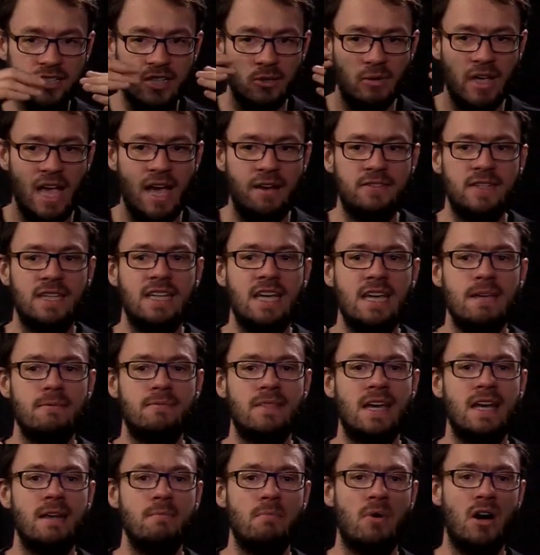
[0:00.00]
so we have to
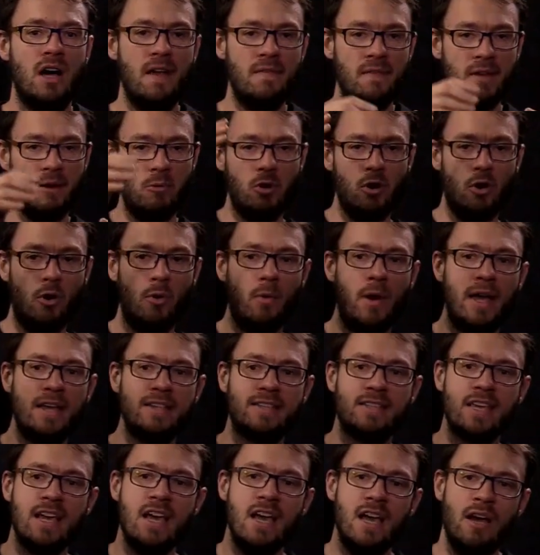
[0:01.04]
keep that in mind, that we're always,